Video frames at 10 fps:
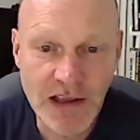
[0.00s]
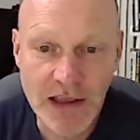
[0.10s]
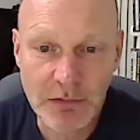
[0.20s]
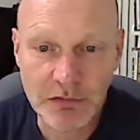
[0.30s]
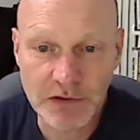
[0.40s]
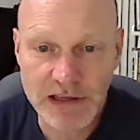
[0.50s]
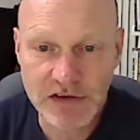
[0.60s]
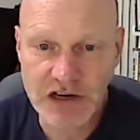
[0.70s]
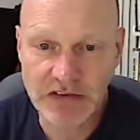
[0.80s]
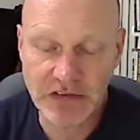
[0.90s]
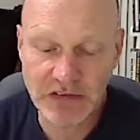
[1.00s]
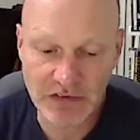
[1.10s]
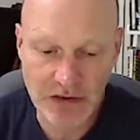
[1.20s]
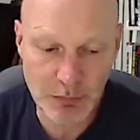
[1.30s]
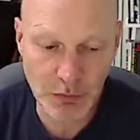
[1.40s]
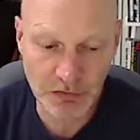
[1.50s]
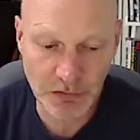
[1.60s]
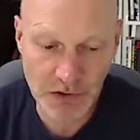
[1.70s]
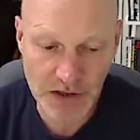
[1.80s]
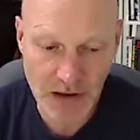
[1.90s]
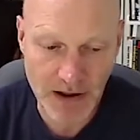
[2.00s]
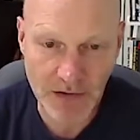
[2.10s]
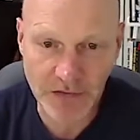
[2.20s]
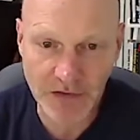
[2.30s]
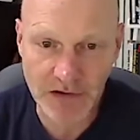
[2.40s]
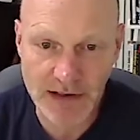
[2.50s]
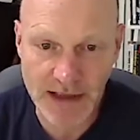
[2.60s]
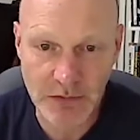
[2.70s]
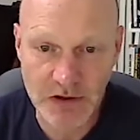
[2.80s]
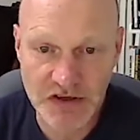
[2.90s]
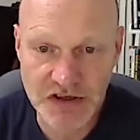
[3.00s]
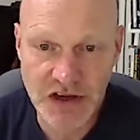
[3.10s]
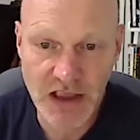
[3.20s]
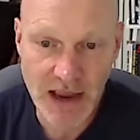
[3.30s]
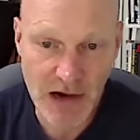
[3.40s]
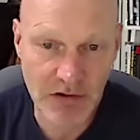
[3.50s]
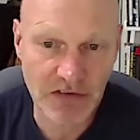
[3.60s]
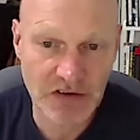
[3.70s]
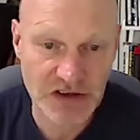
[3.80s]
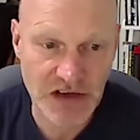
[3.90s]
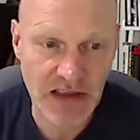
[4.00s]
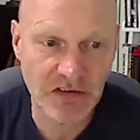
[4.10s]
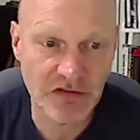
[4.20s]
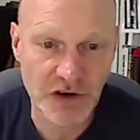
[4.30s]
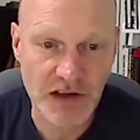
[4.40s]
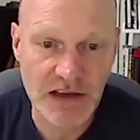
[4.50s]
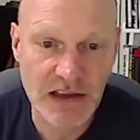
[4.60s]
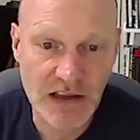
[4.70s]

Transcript: It was really interesting to see Paul talking about the sort of language heritage and history